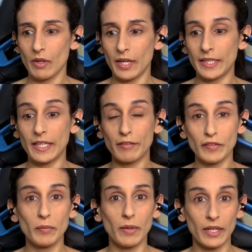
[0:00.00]
And
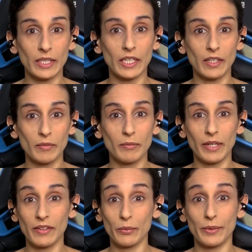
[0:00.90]
left money,
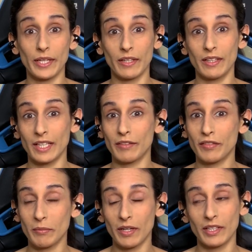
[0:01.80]
by the way. He
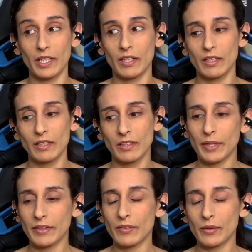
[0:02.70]
left money.
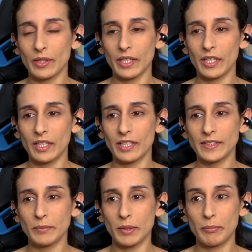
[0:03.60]
But okay,
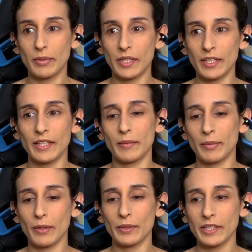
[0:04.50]
let's be pity
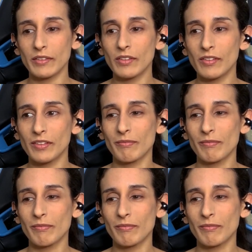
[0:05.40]
about it.